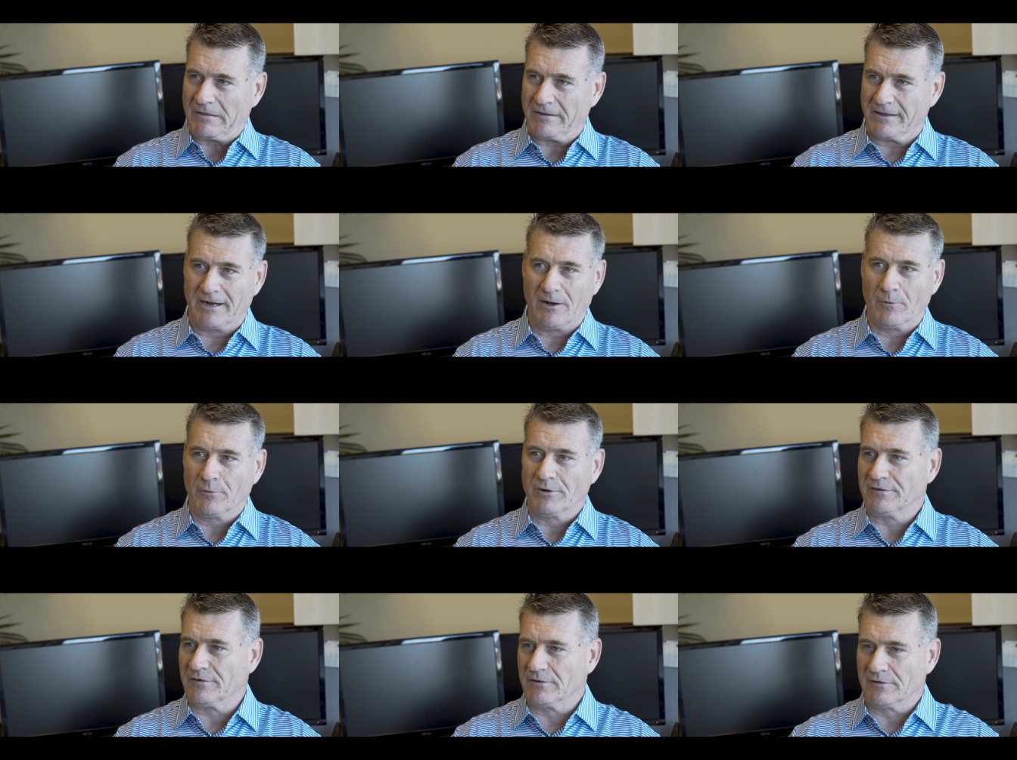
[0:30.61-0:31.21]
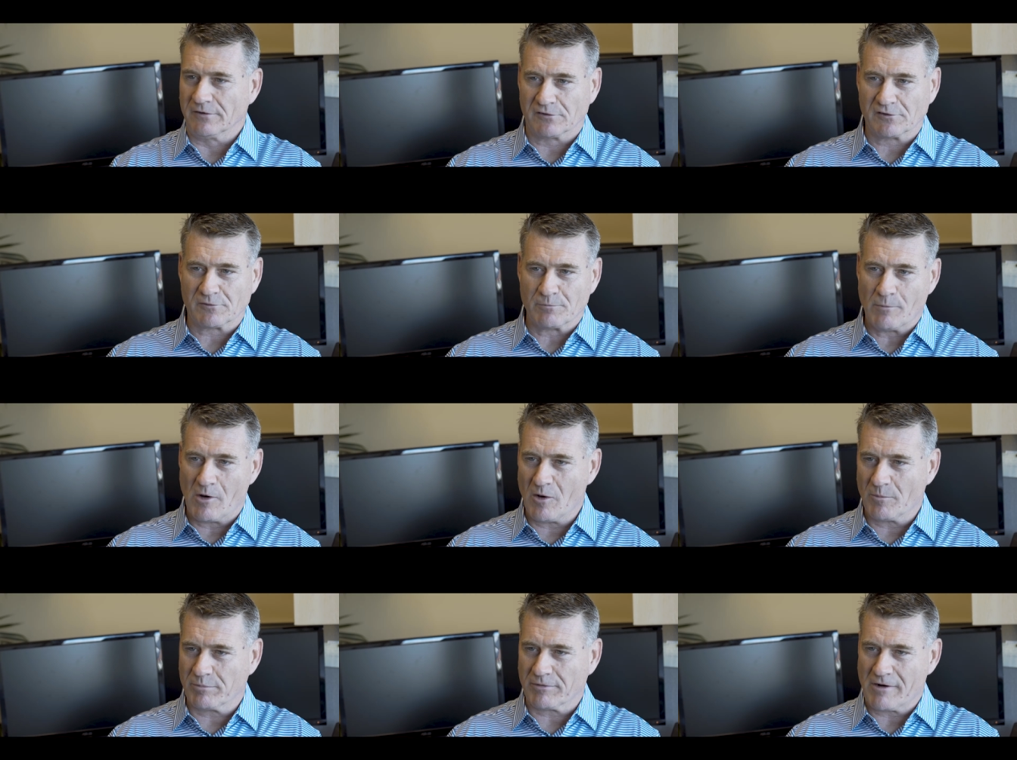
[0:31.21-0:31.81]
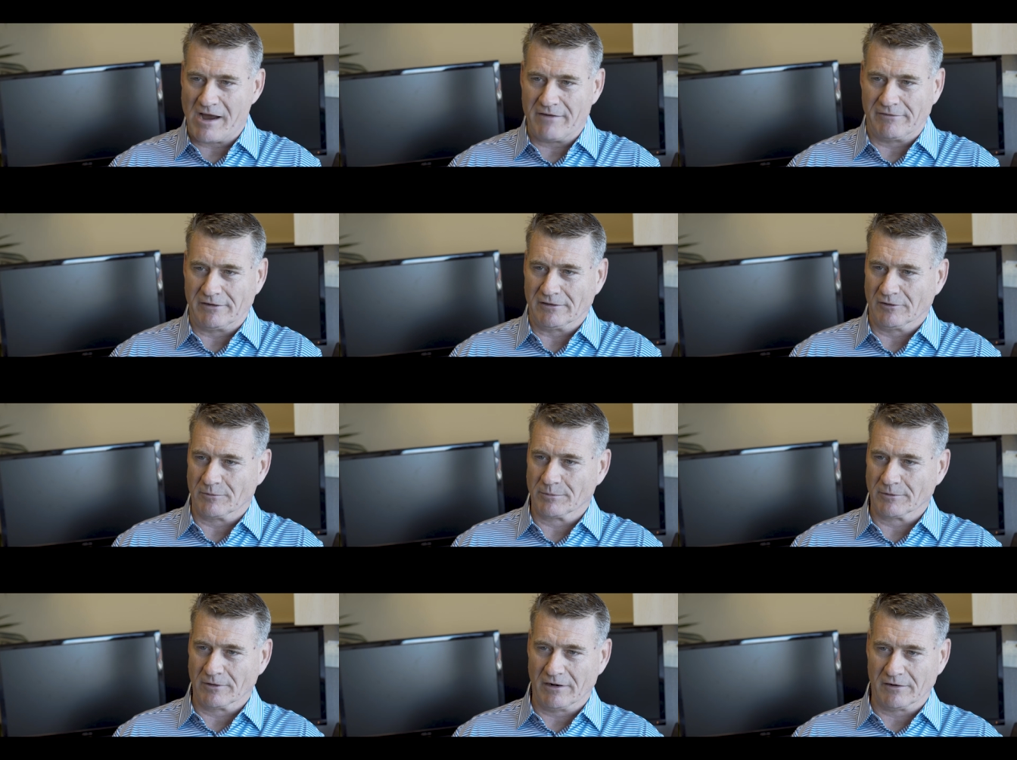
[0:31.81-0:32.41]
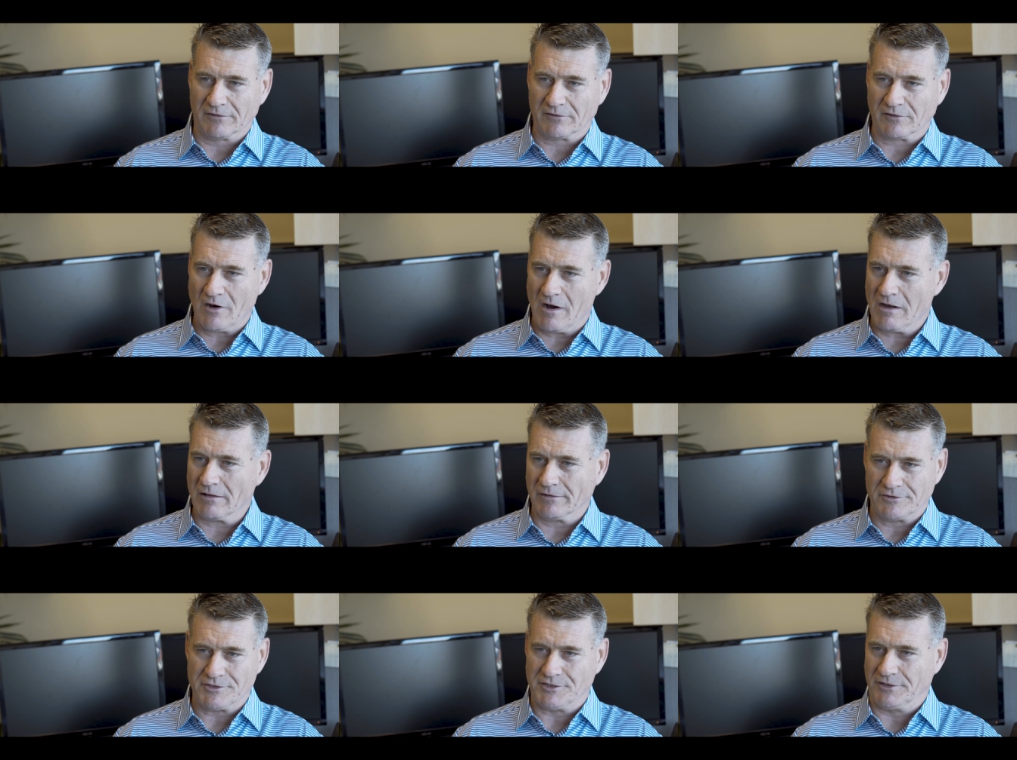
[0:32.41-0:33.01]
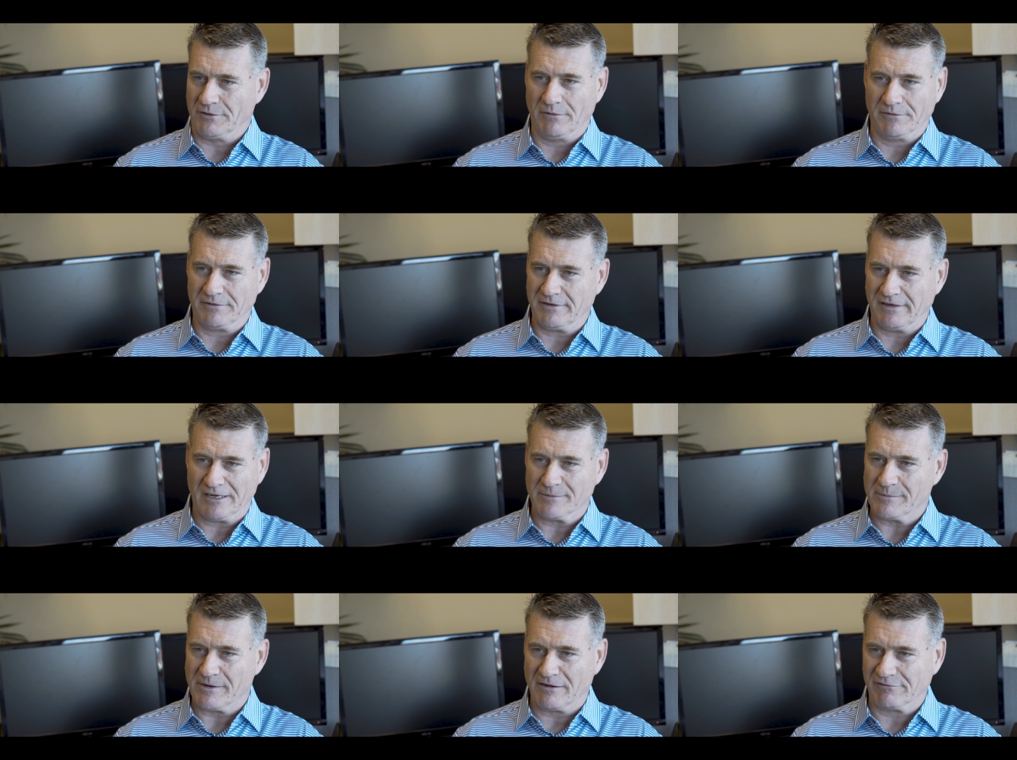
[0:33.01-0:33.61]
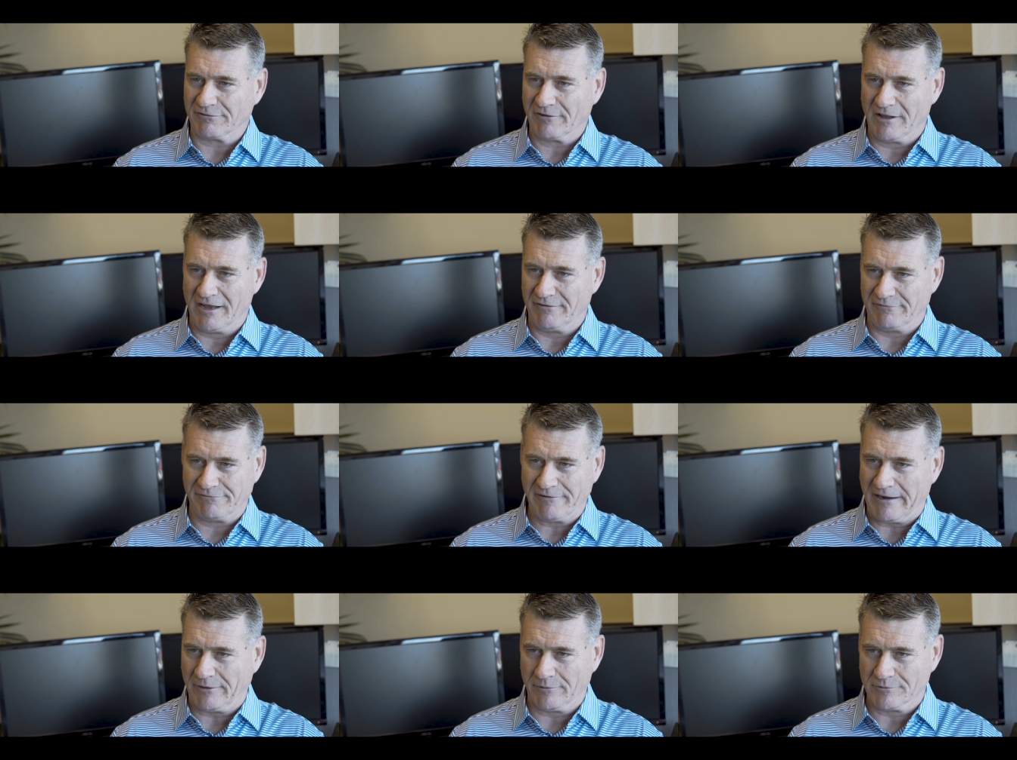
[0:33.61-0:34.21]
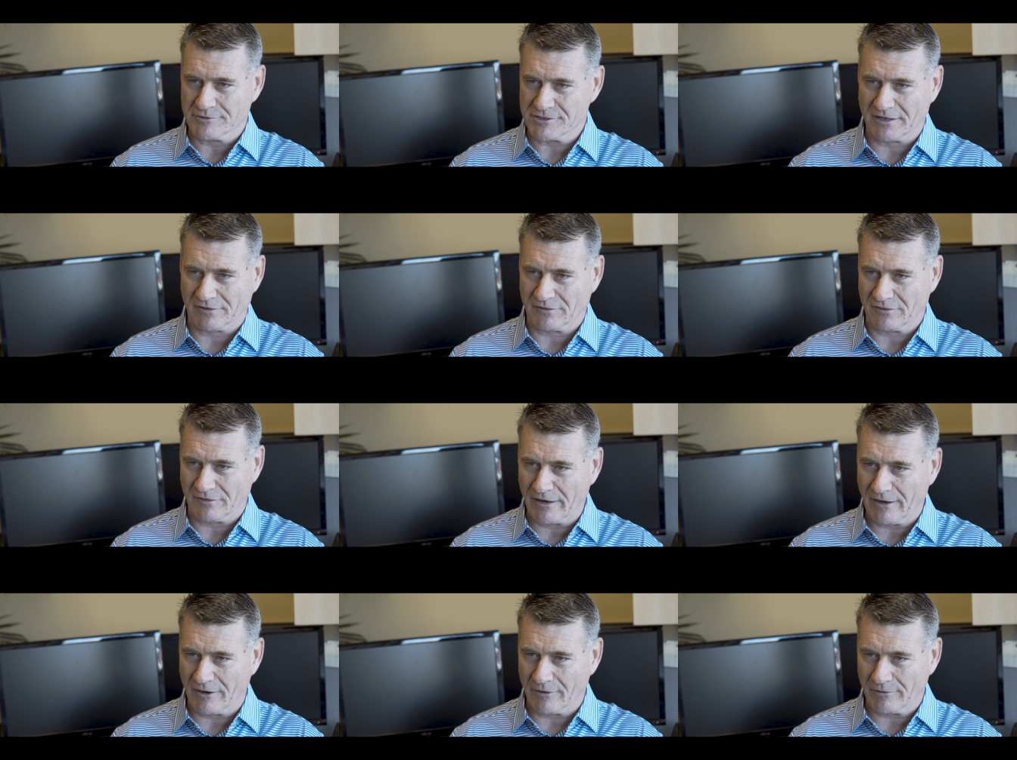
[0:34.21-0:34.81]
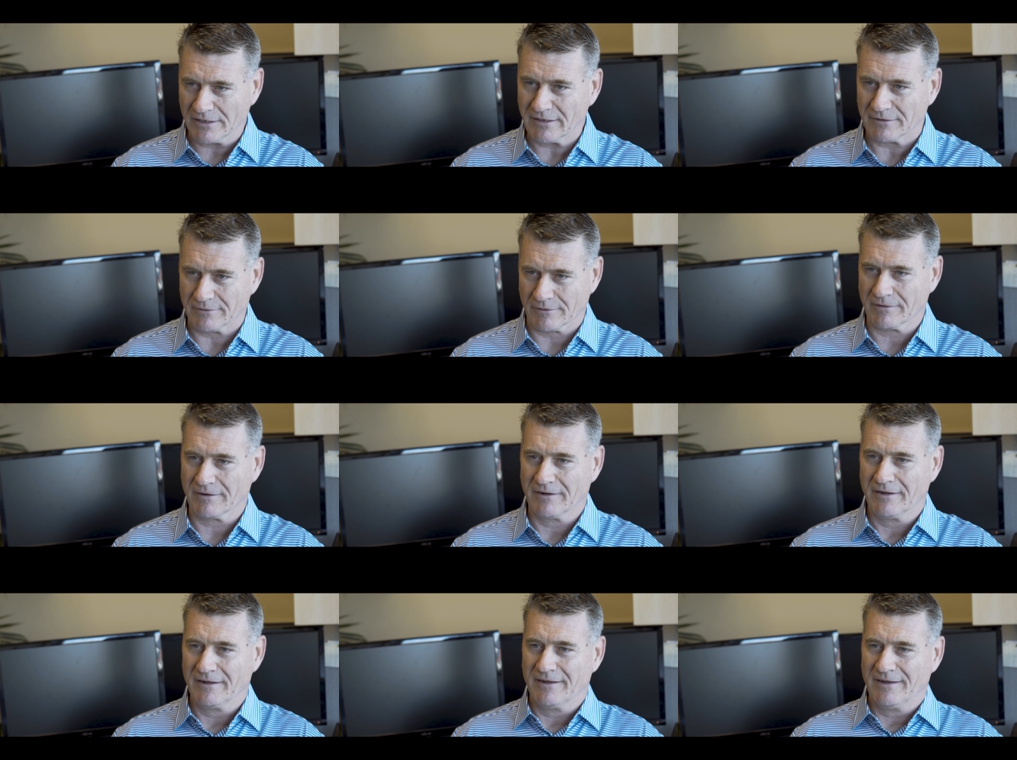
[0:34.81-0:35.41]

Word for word: Then I went to this small private liberal arts college. You don't think about flying fighter jets there either.